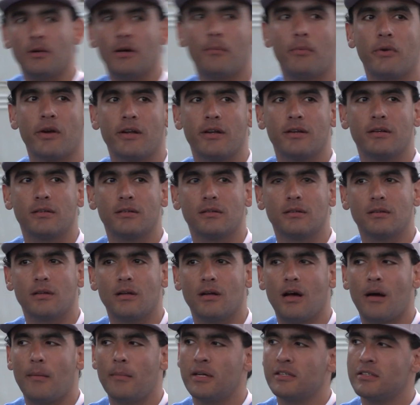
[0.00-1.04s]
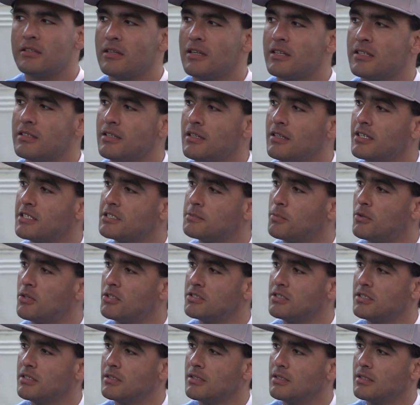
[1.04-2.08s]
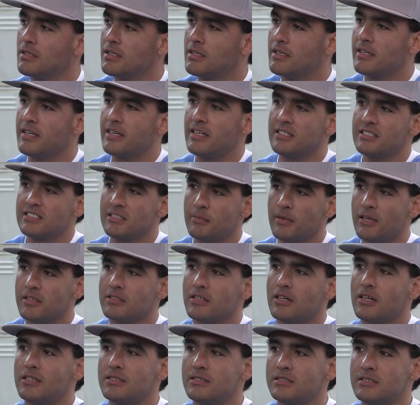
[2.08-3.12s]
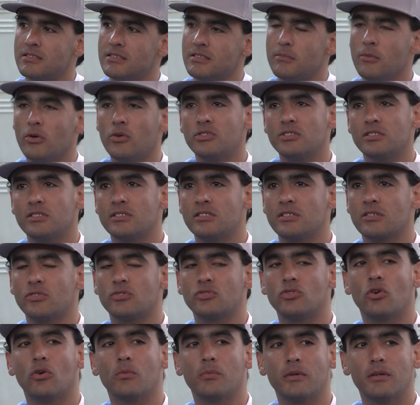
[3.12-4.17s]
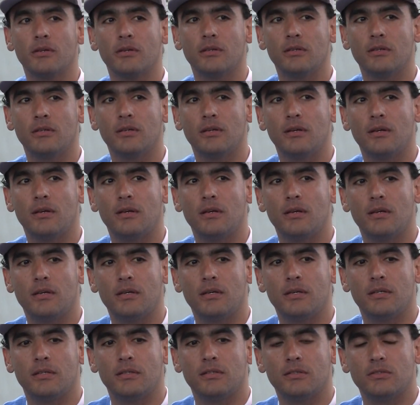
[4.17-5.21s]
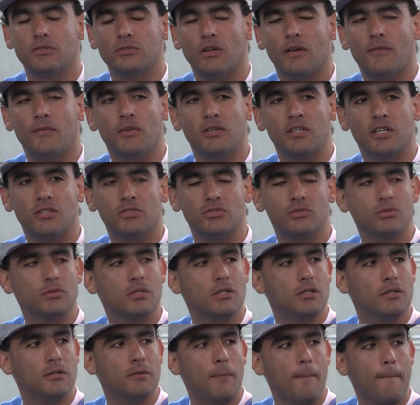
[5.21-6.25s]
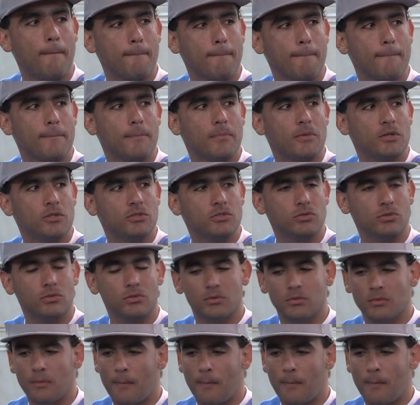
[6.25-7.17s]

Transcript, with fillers: of my brain. I'm not the next person getting into my thoughts, emotions to control me. So I've learned how to uh, to